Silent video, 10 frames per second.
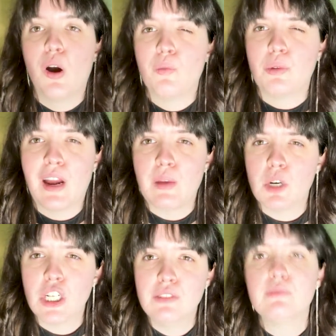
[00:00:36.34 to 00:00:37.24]
primer.
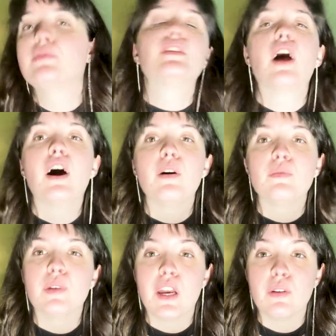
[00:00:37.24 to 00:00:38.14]

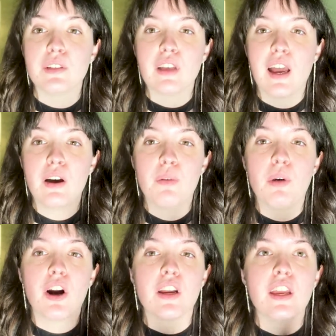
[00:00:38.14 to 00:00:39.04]
But anyways, I have a
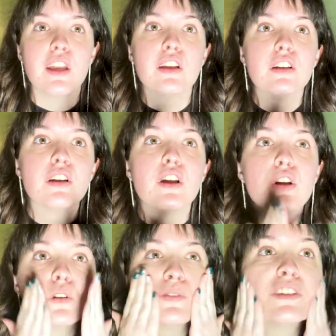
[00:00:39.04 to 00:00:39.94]
party
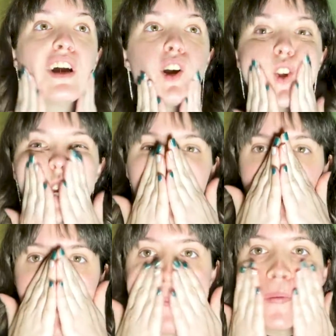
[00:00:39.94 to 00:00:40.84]
tonight.
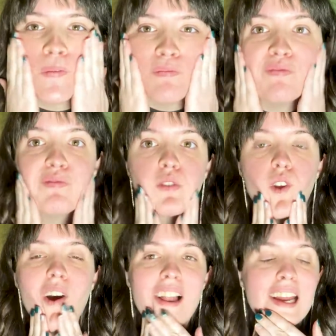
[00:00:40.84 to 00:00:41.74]

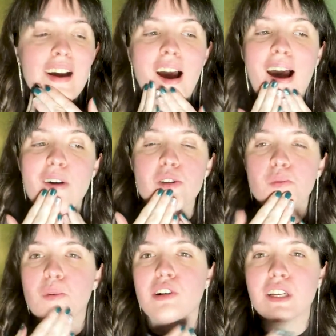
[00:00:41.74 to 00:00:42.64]
Like a house
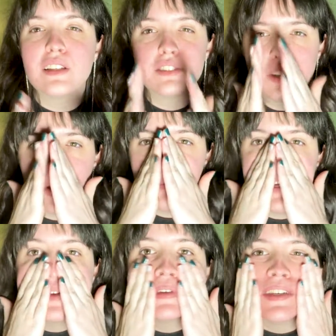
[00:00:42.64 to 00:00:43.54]
party. It's not a
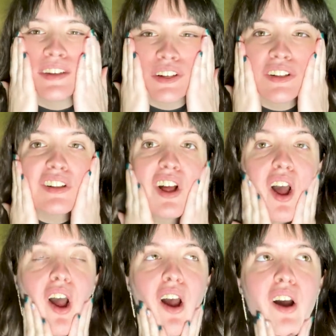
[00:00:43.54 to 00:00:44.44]
big deal,
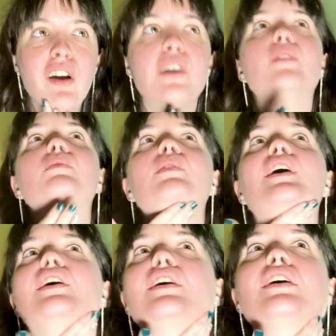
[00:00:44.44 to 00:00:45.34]

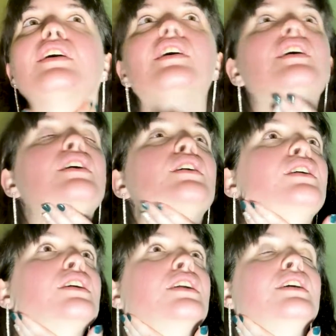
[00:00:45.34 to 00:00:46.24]

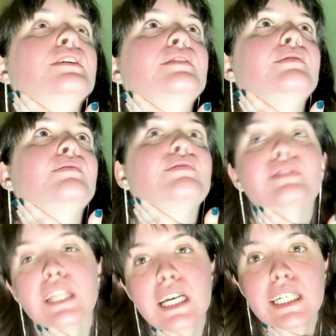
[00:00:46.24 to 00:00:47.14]
but
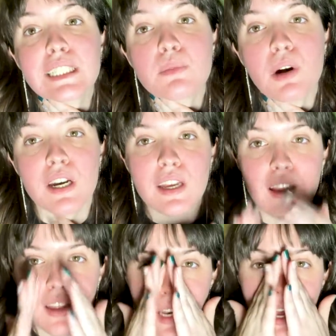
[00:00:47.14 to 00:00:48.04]
it's a party
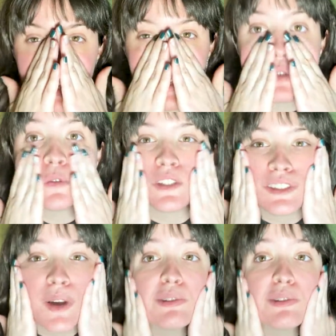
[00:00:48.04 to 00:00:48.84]
and I like to dress up,